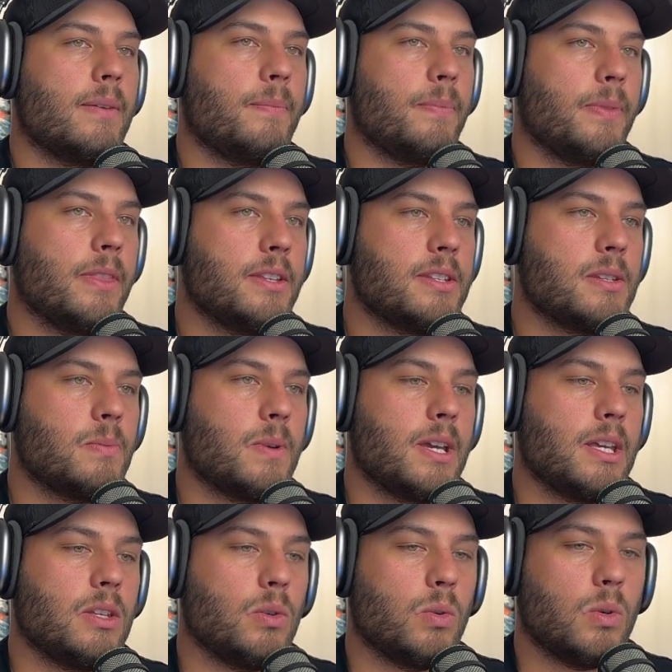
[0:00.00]
this is where
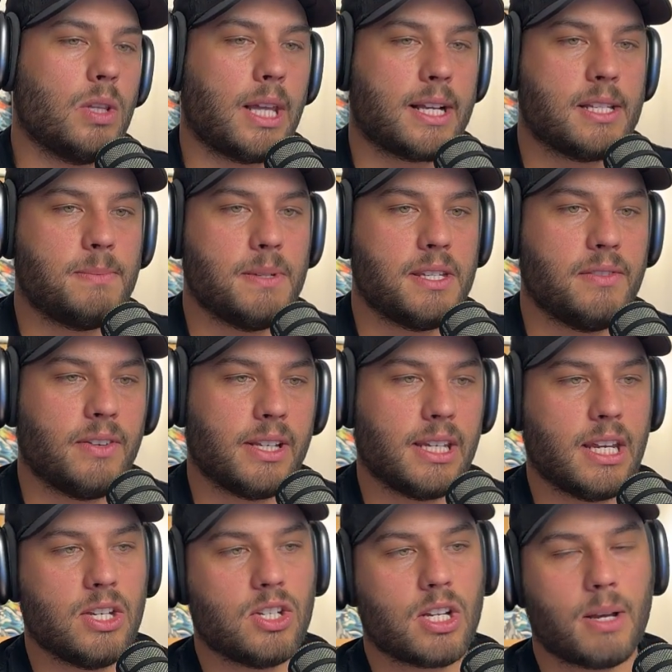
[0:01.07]
your specific
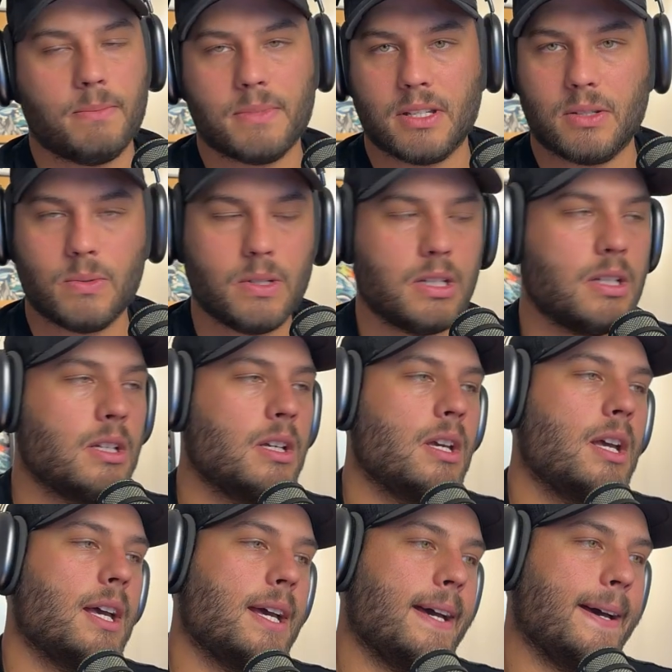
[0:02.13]
niche comes into it.
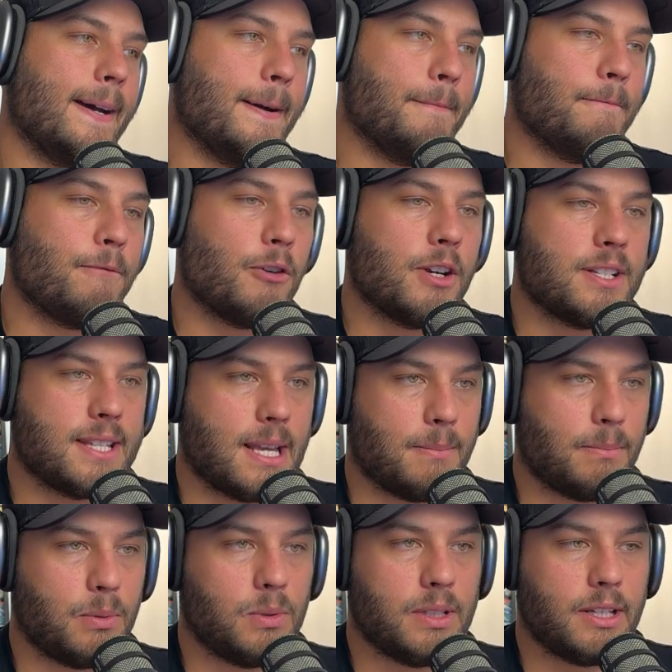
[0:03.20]
For
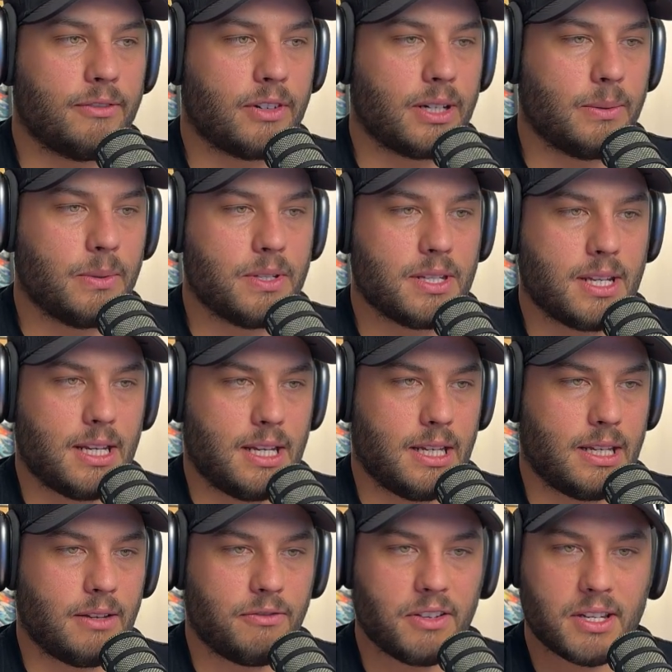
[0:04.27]
example, if I was in
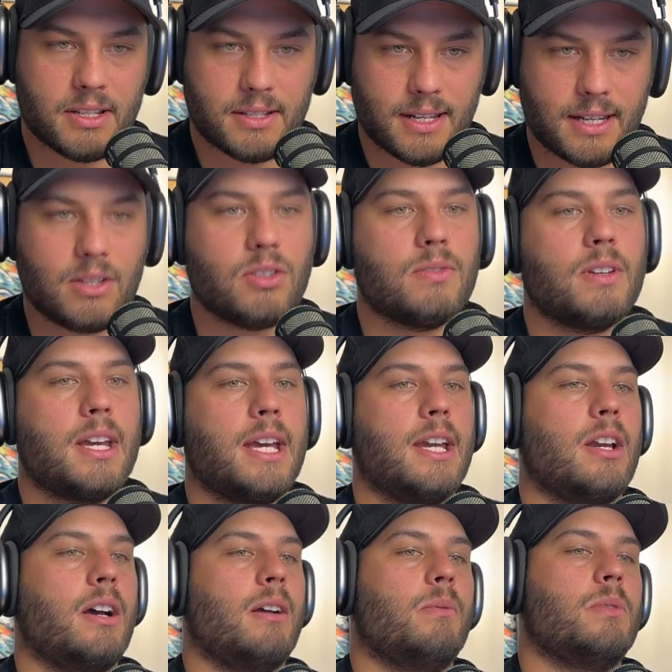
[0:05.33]
the fitness niche
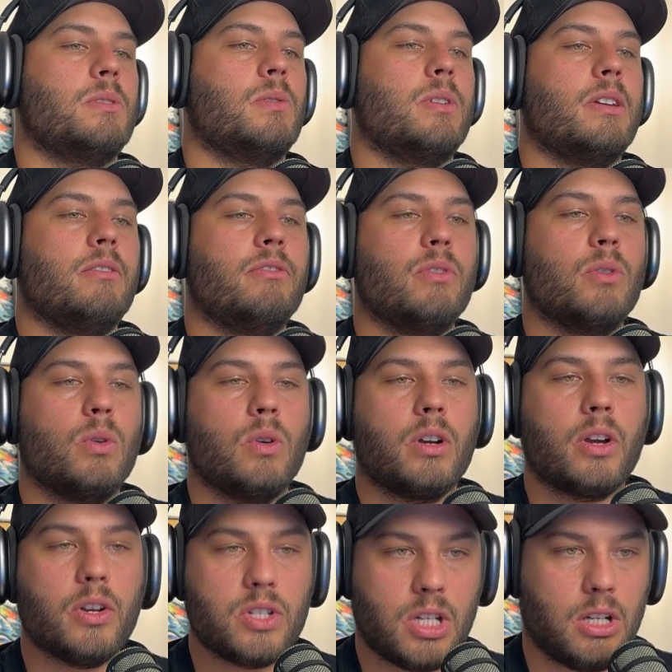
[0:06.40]
and I was looking for
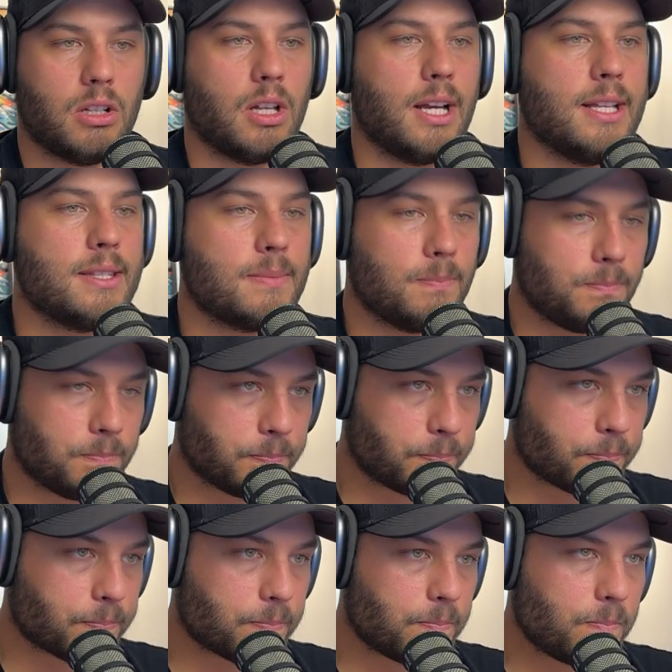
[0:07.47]
coaching clients,
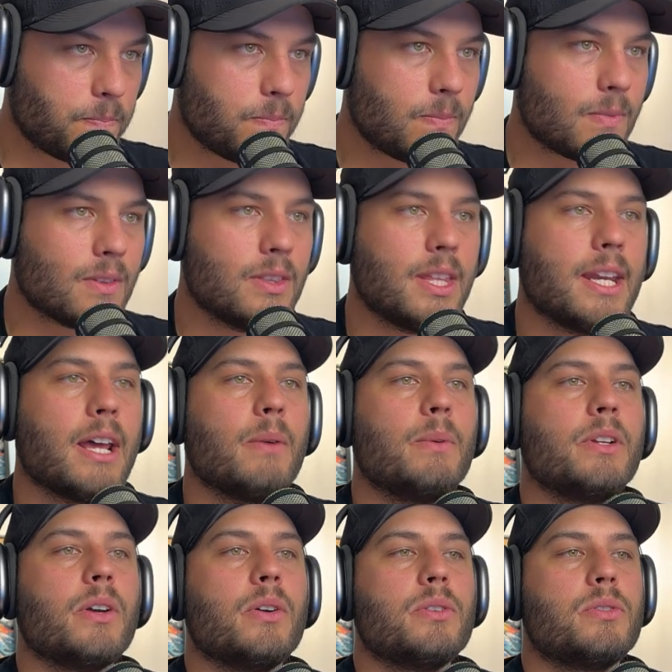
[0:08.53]
then I
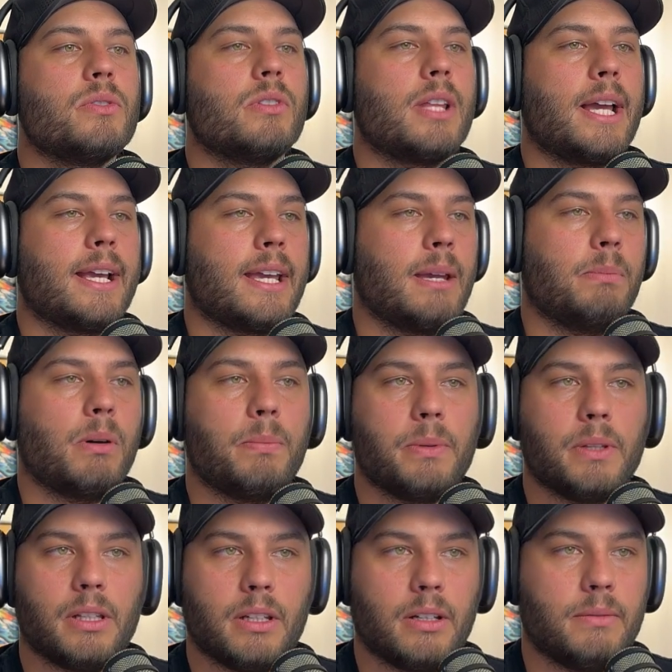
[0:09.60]
would go to a
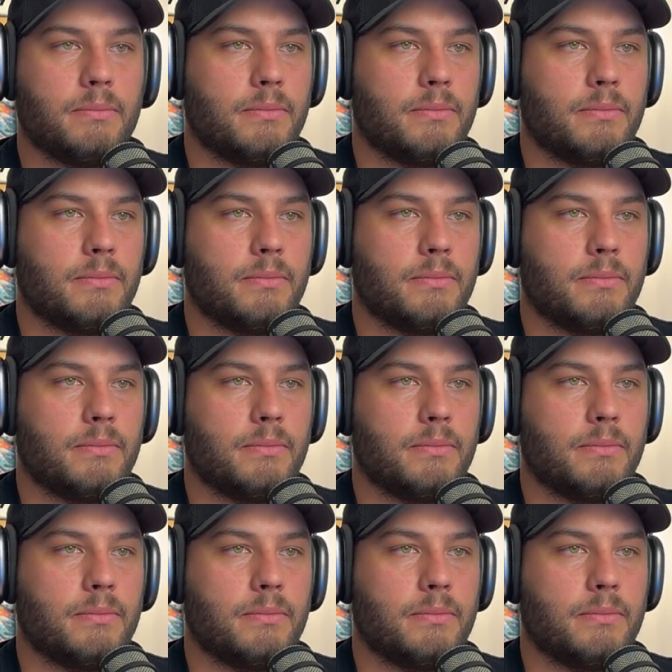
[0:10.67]
popular